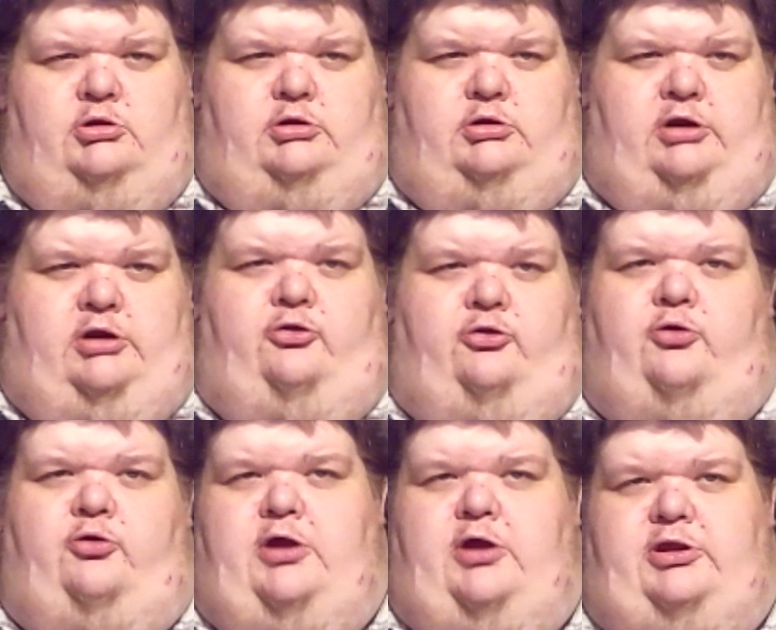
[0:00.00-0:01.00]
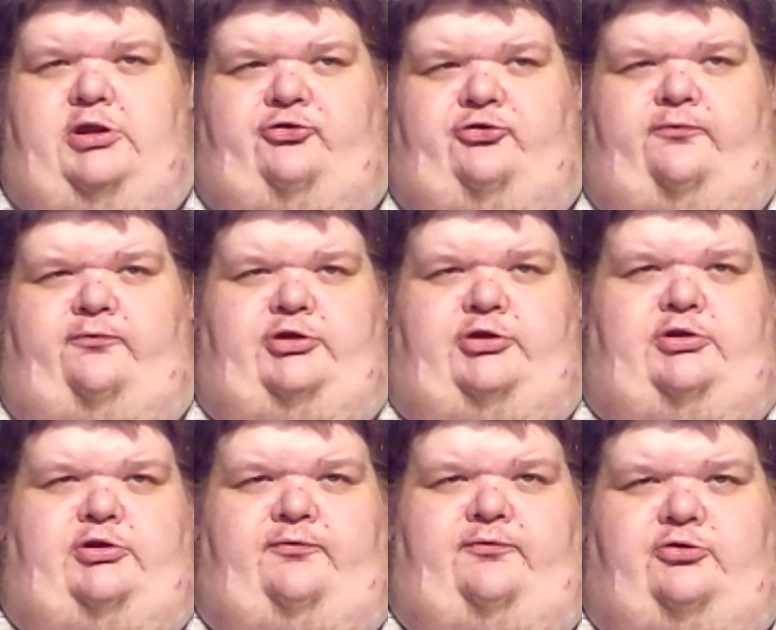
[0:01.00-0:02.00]
how it is over there if you can
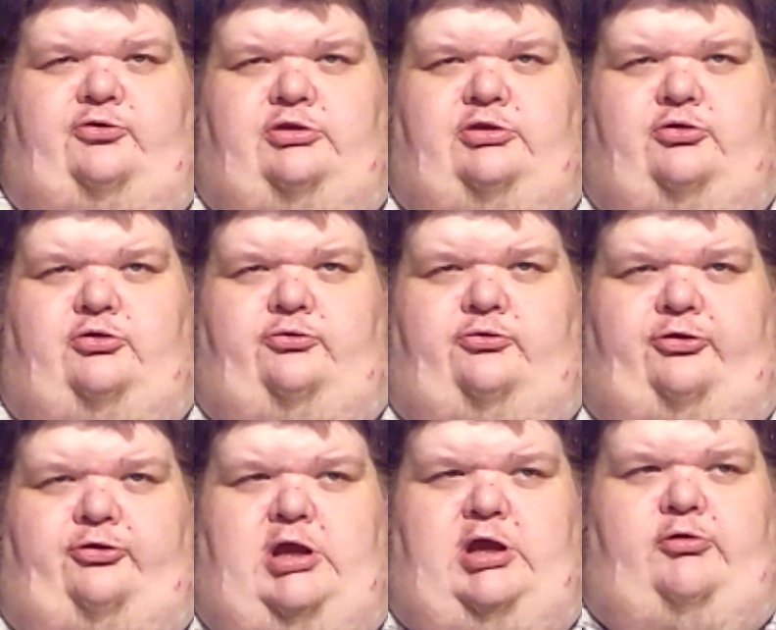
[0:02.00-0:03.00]
go to libraries like